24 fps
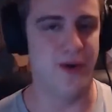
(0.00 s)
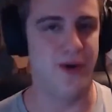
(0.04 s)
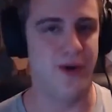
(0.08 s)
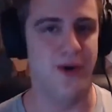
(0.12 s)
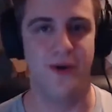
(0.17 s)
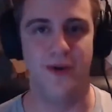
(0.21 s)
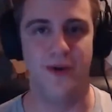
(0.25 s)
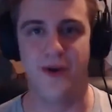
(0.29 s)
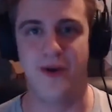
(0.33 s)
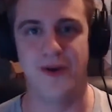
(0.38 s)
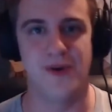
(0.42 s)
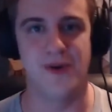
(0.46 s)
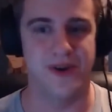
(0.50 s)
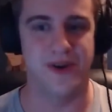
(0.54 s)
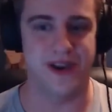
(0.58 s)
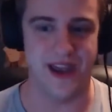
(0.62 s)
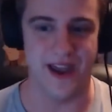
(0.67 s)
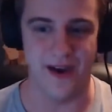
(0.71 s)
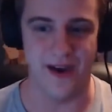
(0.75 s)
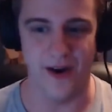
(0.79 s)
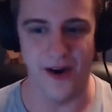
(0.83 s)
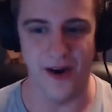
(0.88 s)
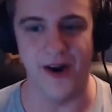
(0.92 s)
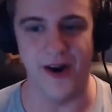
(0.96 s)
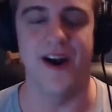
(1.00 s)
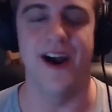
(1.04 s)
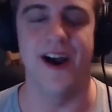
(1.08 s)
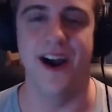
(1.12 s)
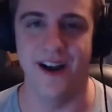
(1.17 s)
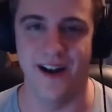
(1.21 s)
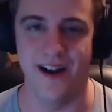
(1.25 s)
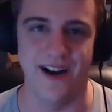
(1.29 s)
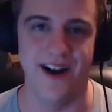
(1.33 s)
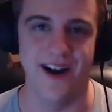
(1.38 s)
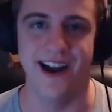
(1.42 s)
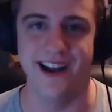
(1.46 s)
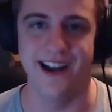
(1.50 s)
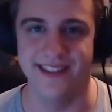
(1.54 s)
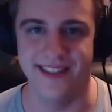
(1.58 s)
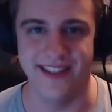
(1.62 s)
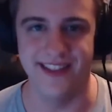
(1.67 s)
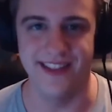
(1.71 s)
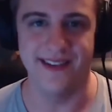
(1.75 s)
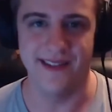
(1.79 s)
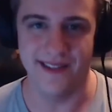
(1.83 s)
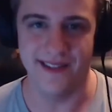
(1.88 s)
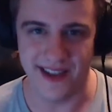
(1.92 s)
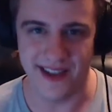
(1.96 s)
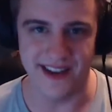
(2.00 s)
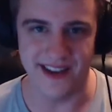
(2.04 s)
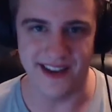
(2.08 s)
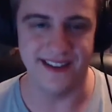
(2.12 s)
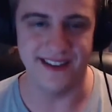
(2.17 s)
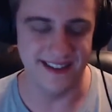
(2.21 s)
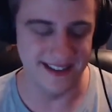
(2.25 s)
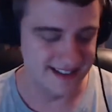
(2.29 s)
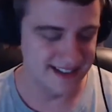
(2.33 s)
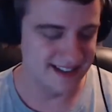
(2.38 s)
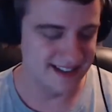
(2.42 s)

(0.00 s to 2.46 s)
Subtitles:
oh, okay, all right, and then they kind of